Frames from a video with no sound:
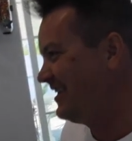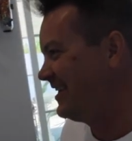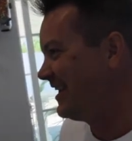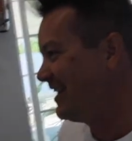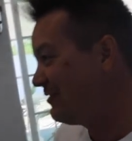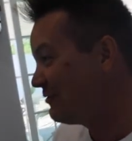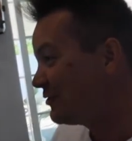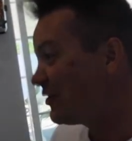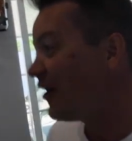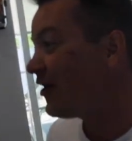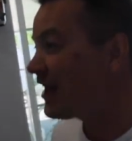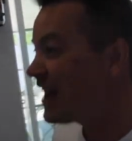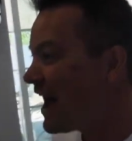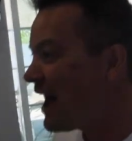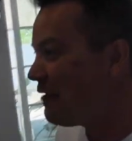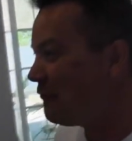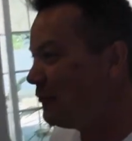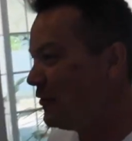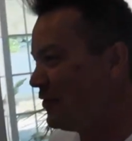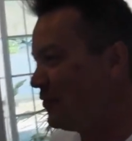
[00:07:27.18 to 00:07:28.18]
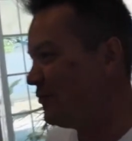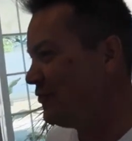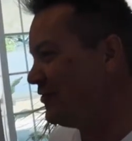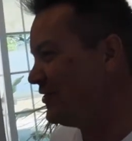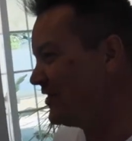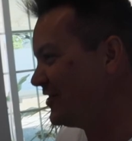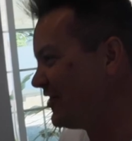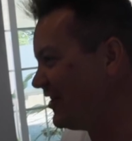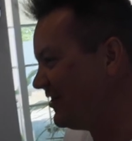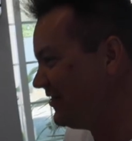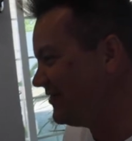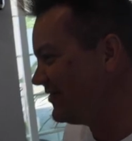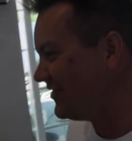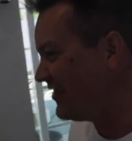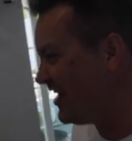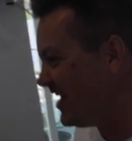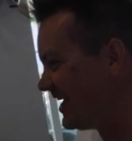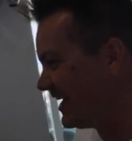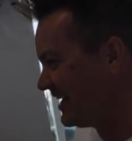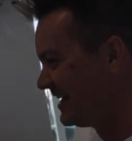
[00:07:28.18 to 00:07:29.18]
He was already halfway through. He crossed the
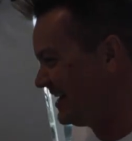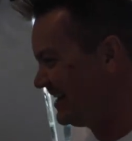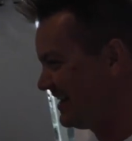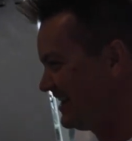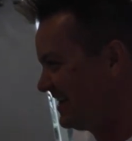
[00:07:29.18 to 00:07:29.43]
line.